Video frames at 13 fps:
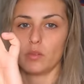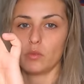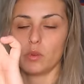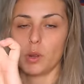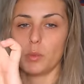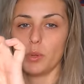
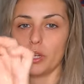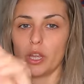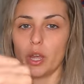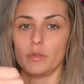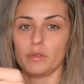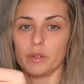rubber
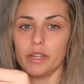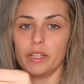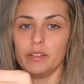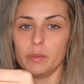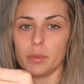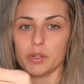
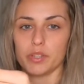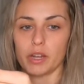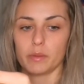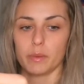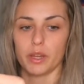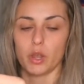covering to
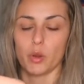protect my